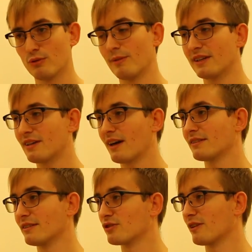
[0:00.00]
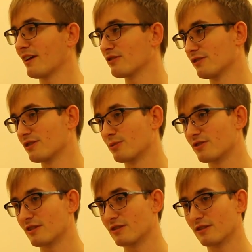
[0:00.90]
who maintained the internationalist
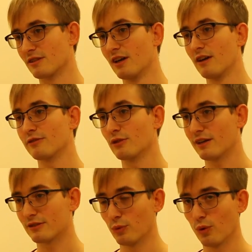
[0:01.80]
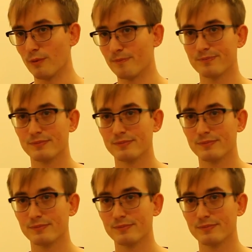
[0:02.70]
position throughout the war.